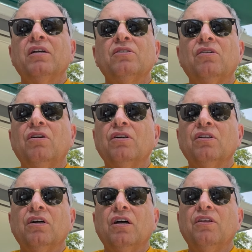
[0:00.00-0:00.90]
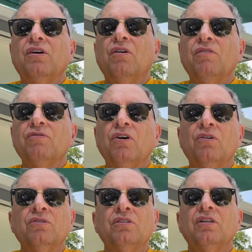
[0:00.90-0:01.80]
along the Gulf
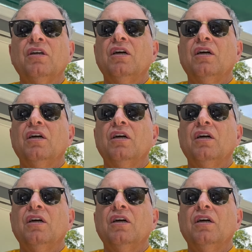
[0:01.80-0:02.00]
Coast